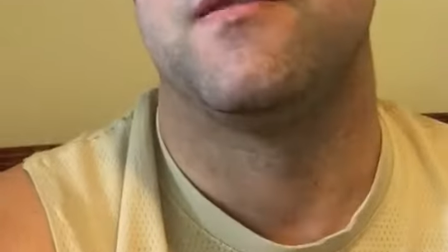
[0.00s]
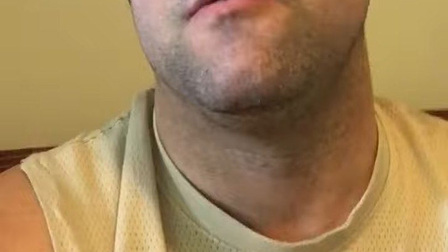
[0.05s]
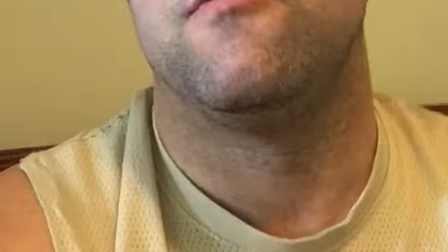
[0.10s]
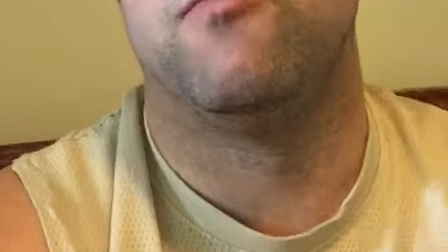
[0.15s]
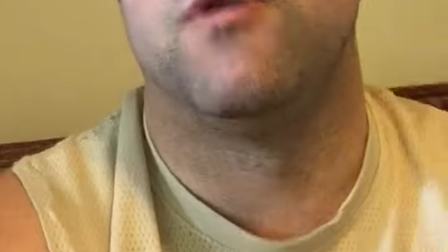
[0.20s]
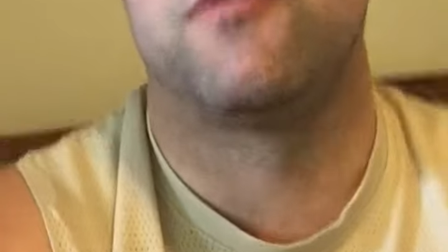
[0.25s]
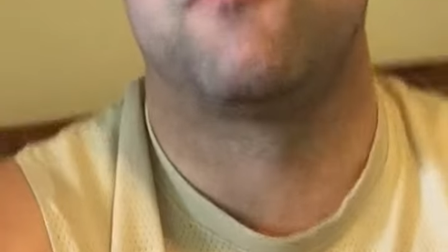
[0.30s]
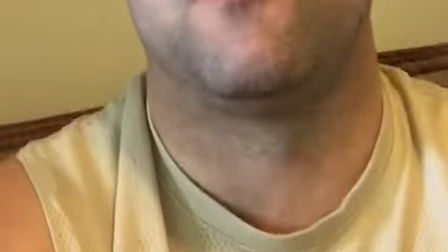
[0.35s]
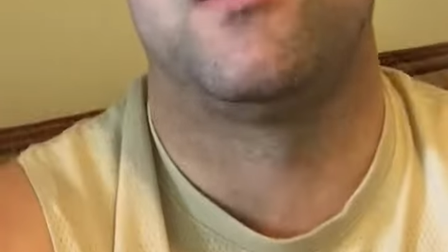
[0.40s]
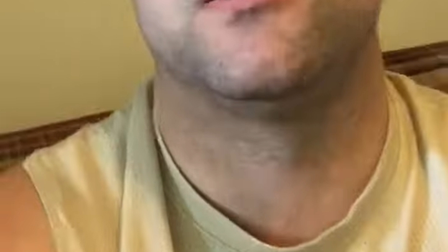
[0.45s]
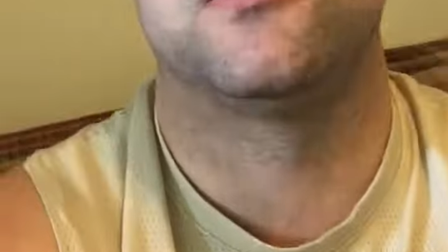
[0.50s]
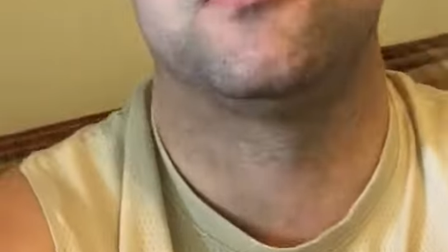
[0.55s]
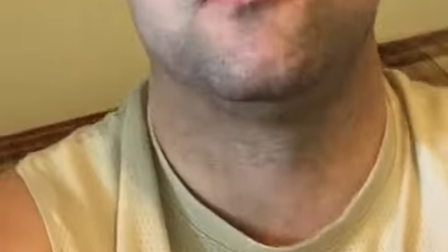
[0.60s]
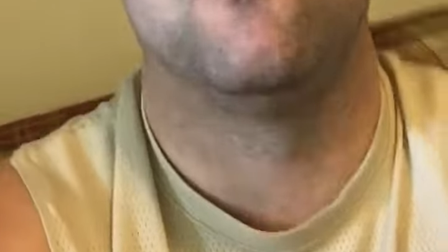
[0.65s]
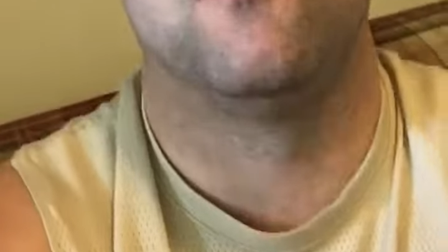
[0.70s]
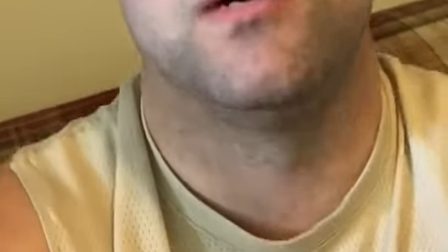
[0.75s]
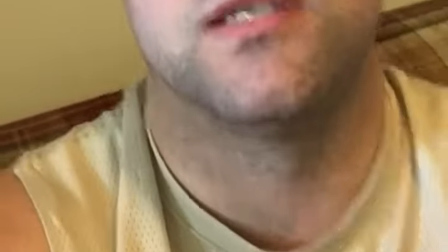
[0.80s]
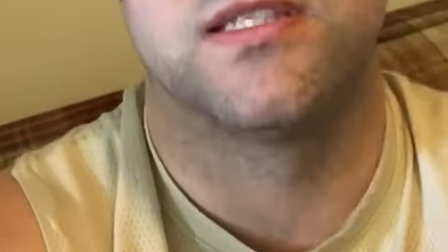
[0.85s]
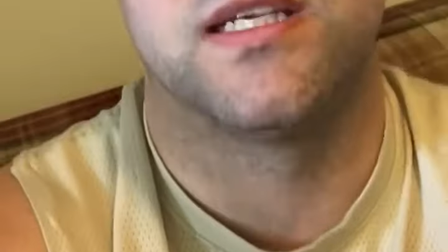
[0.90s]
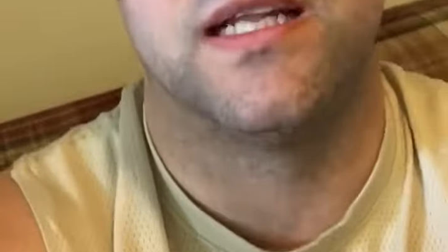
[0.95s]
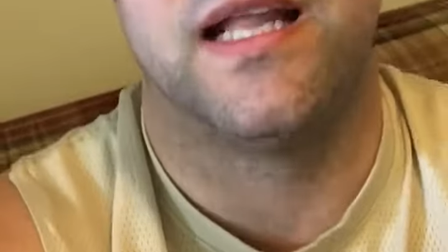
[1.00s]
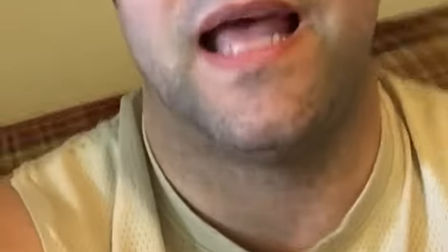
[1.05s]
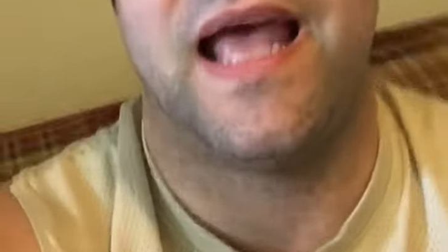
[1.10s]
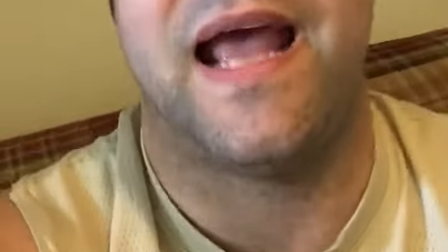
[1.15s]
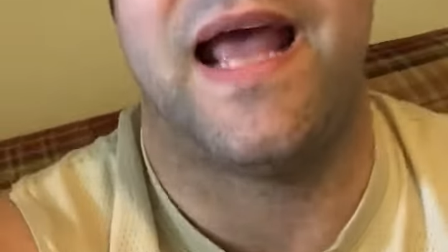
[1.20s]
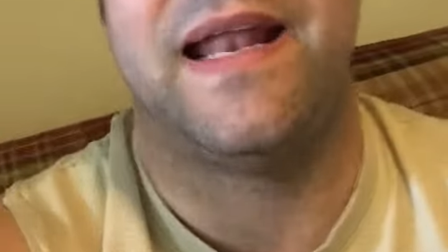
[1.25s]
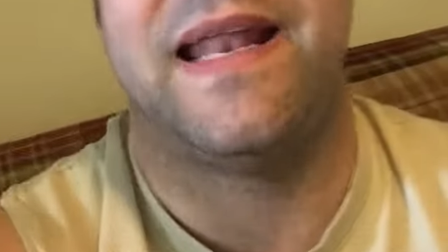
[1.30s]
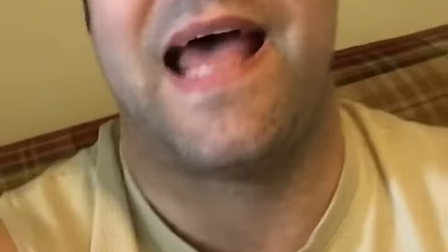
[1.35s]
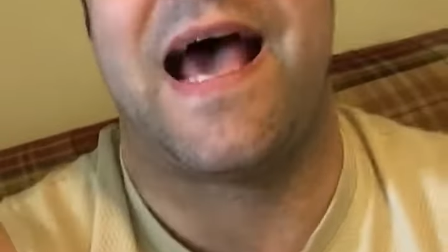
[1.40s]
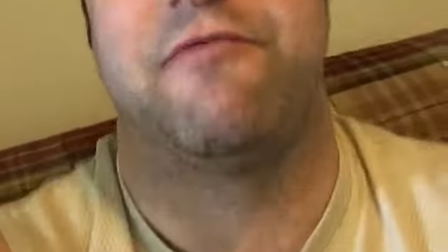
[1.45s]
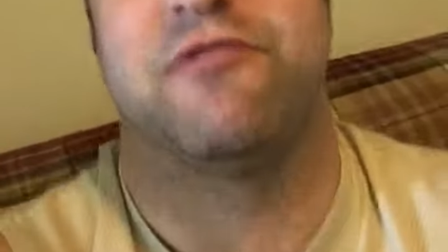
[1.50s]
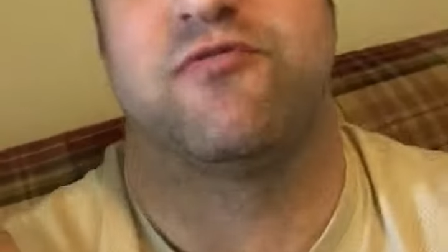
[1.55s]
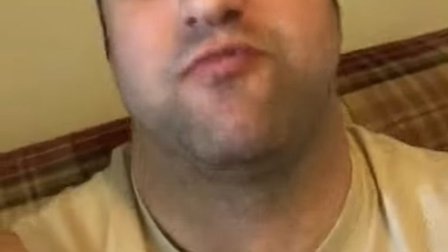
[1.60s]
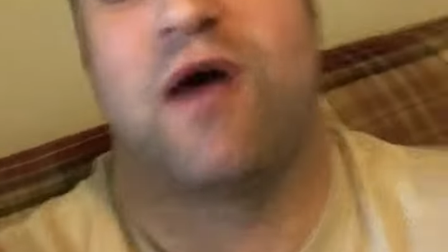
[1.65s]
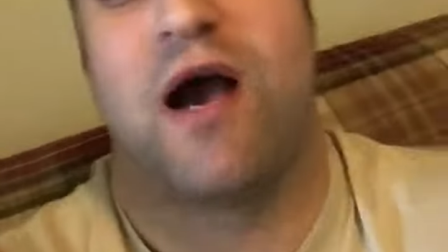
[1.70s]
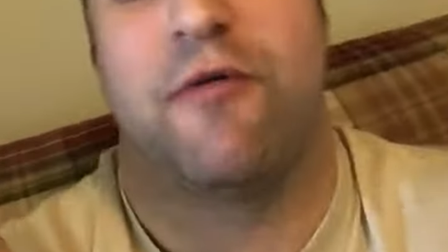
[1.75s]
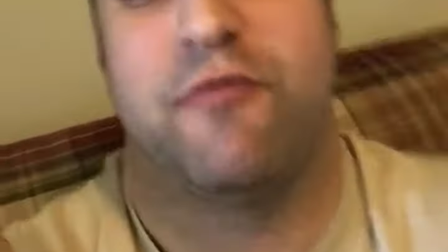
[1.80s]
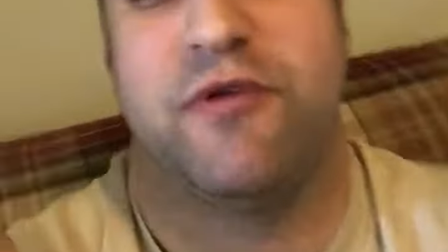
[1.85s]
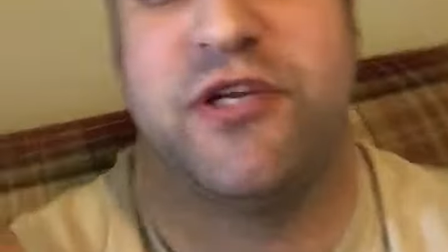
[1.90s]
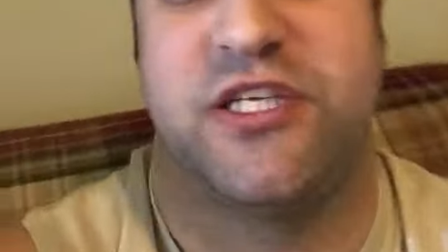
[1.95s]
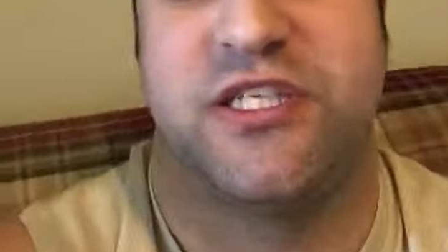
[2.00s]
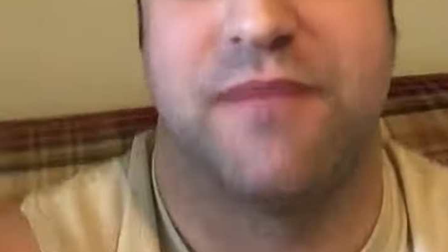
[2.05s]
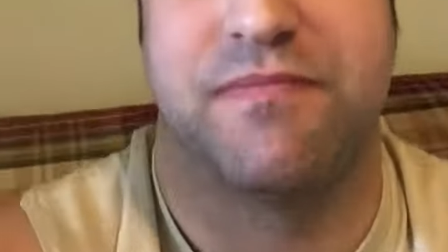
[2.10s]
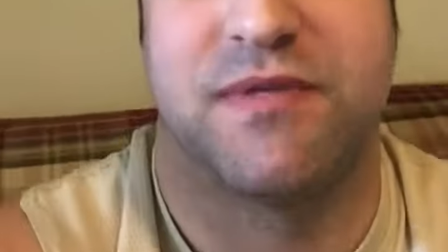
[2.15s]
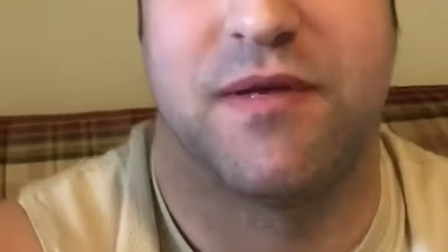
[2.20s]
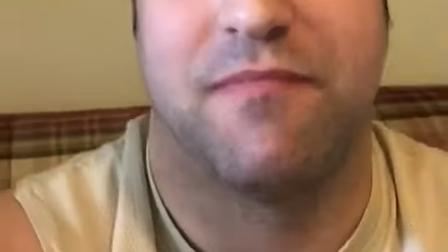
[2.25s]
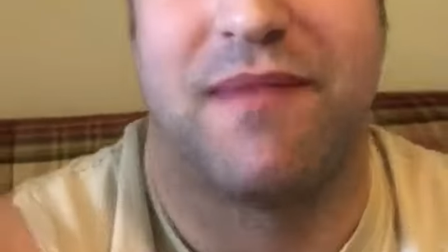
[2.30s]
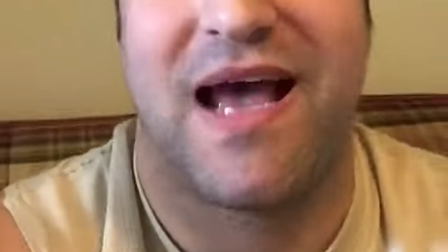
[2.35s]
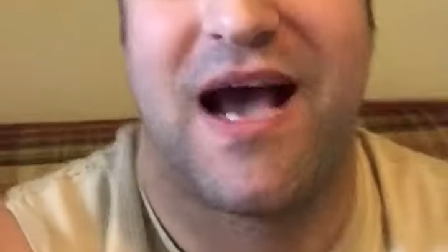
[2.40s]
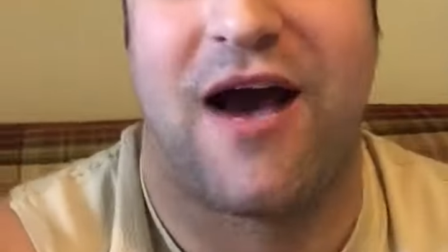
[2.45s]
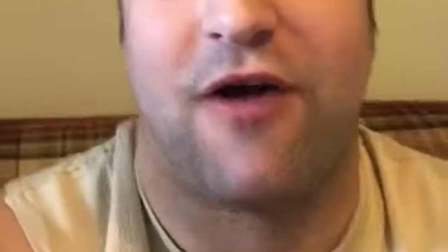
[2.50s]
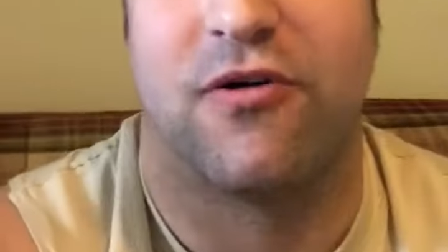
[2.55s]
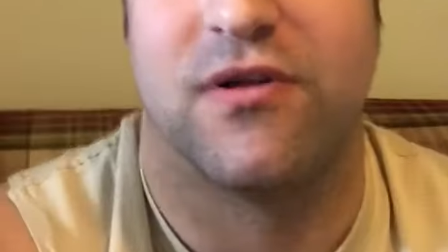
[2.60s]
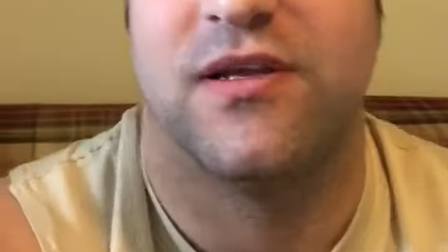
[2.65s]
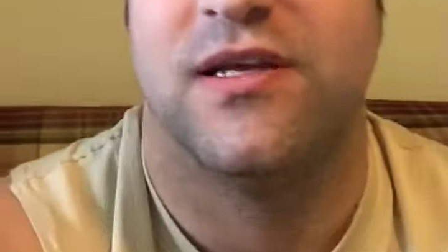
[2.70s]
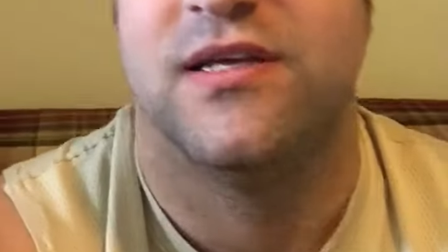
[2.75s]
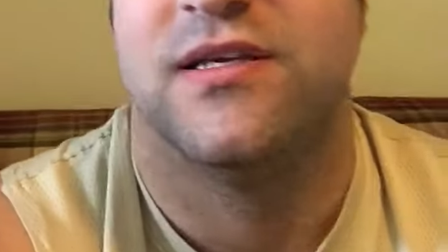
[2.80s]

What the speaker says: with Russell Wilson. And that was why we shipped him out.